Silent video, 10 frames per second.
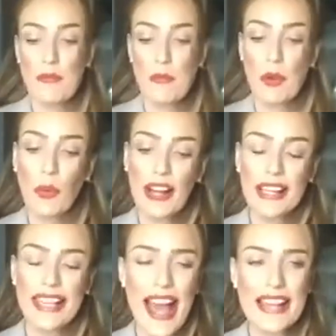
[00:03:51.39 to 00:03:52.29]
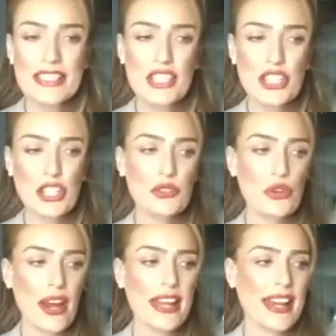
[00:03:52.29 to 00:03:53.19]
but when I get asked to do
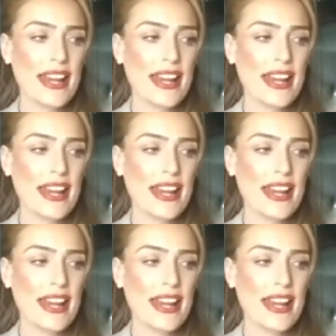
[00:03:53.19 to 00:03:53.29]
training,